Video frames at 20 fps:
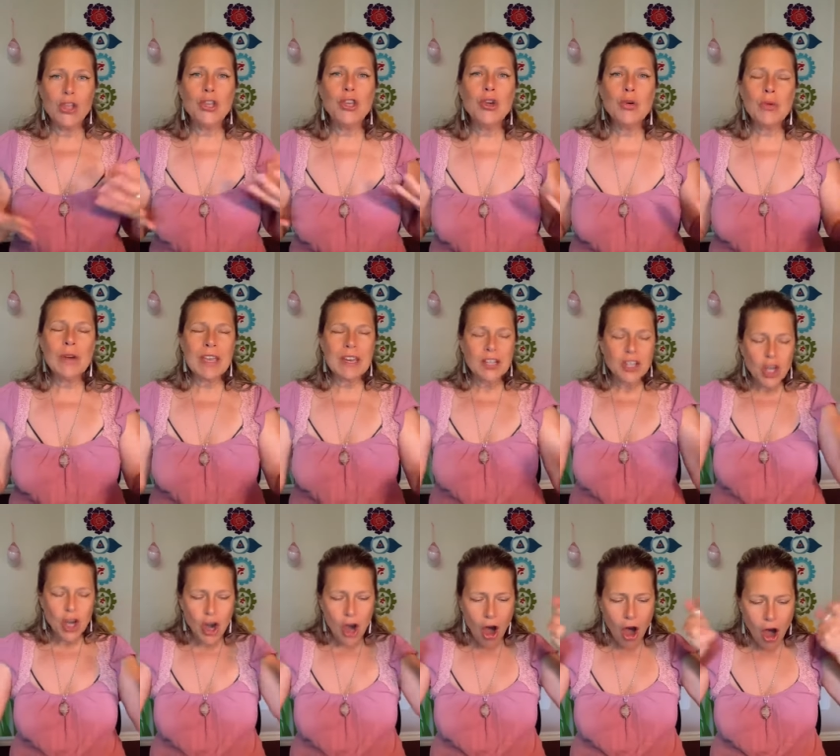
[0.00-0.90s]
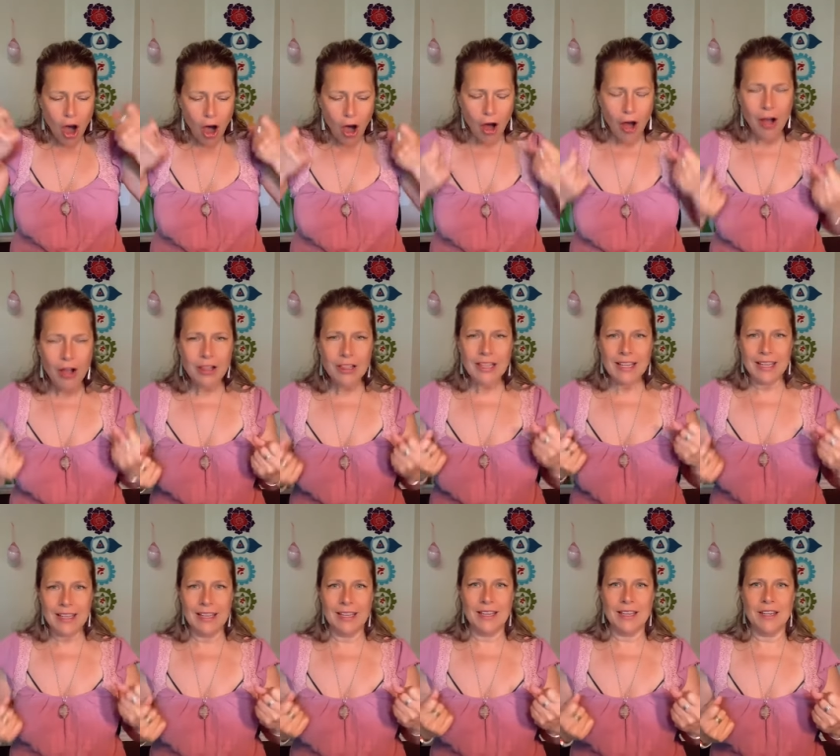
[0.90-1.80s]
you can call
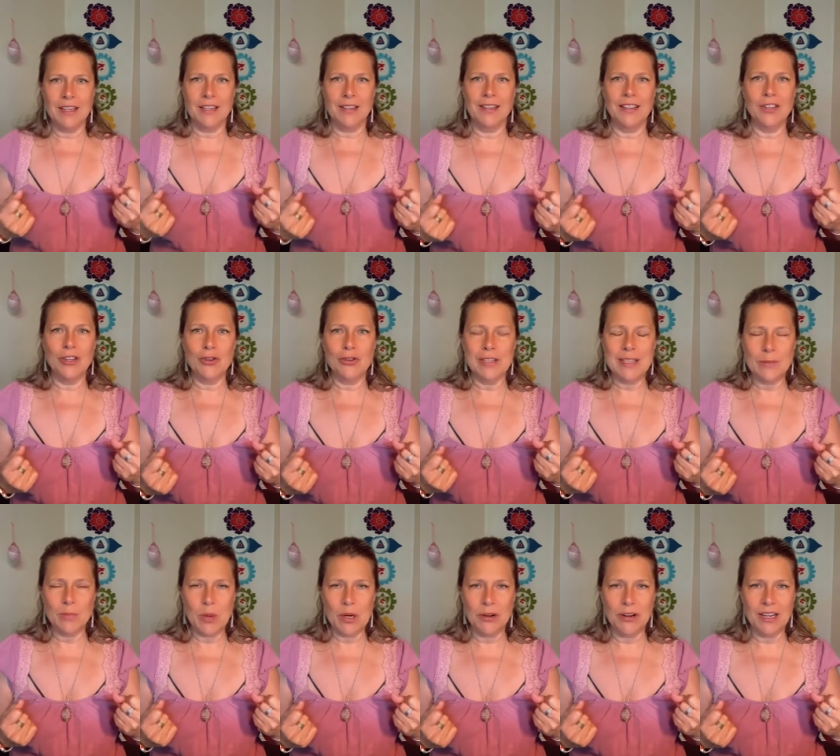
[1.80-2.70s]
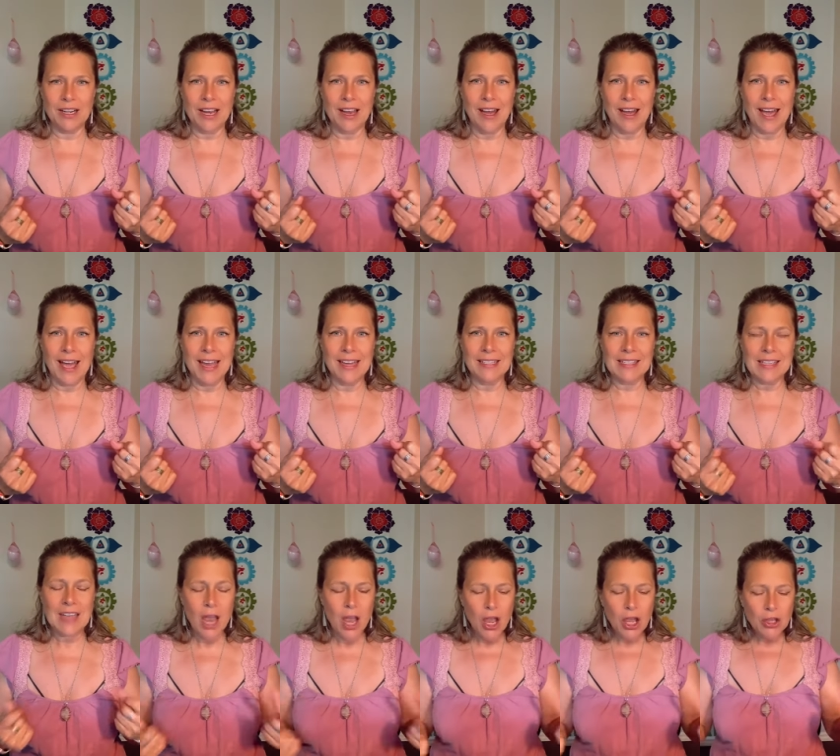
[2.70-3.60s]
in your spirit guides.